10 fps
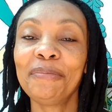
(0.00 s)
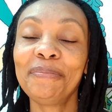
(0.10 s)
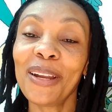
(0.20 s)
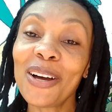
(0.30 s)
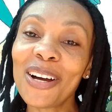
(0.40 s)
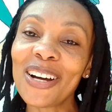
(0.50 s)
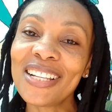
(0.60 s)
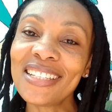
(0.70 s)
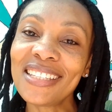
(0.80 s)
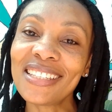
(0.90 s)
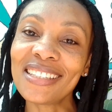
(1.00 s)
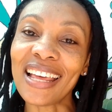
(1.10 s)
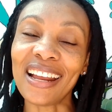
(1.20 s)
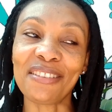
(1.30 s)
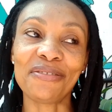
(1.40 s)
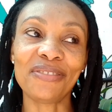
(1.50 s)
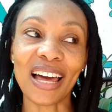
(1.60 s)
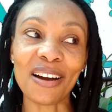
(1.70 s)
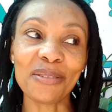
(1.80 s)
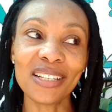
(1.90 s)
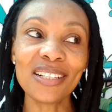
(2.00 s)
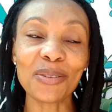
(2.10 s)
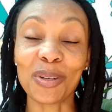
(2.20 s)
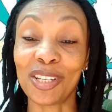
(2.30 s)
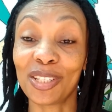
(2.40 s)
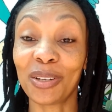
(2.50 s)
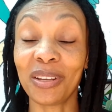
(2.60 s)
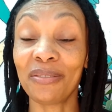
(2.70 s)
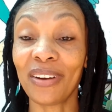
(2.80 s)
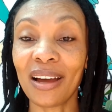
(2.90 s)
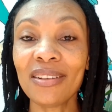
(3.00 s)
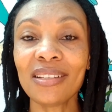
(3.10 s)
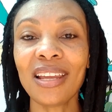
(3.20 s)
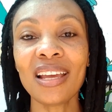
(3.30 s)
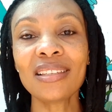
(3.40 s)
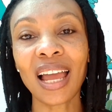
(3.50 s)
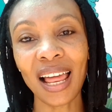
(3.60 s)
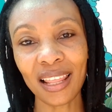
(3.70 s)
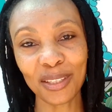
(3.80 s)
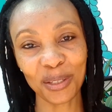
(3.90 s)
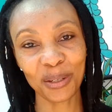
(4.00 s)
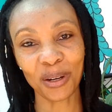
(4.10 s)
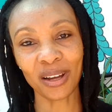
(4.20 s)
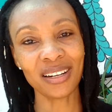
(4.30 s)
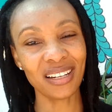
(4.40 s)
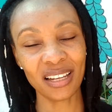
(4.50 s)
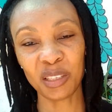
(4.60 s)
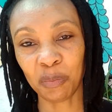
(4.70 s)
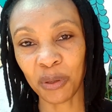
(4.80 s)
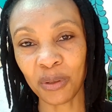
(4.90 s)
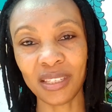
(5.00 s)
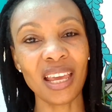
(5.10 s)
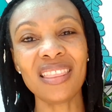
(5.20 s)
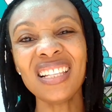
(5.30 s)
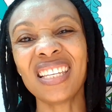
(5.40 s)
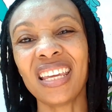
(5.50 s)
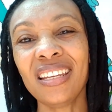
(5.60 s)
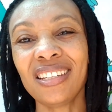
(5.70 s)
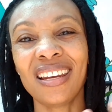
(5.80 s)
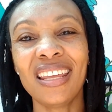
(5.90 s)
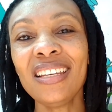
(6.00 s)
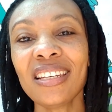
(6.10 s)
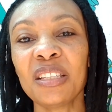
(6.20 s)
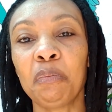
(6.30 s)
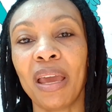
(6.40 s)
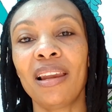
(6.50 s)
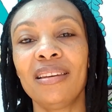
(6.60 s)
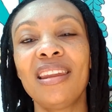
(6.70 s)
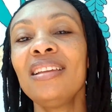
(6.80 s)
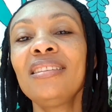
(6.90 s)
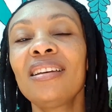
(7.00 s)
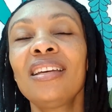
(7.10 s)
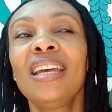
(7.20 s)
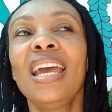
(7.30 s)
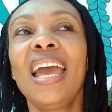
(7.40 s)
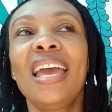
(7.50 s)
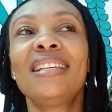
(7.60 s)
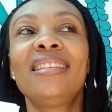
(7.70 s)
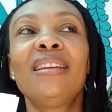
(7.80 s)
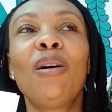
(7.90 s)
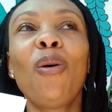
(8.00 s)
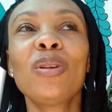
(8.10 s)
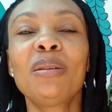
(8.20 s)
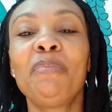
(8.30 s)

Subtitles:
plants that have flowers or just growing flowers, it adds color to your garden, it adds beauty, and that's nature. Nature's balance. Nature has that awesome